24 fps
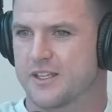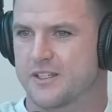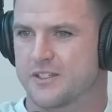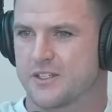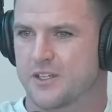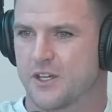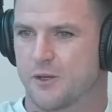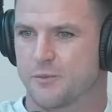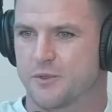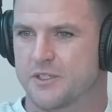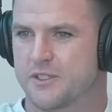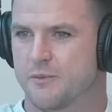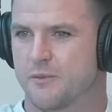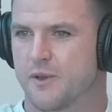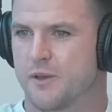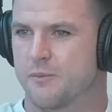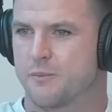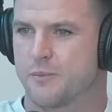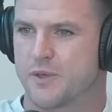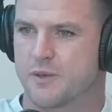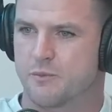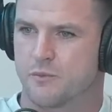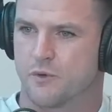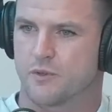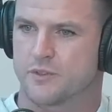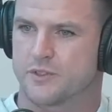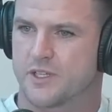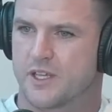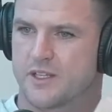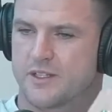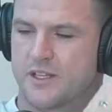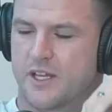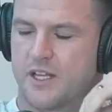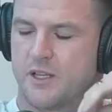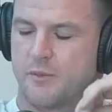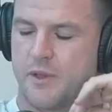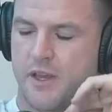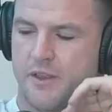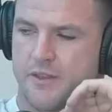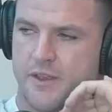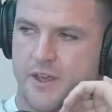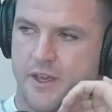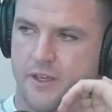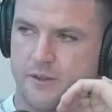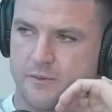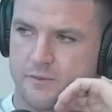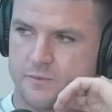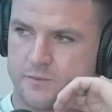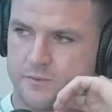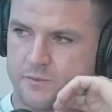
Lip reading: tell me a bit more detail about that.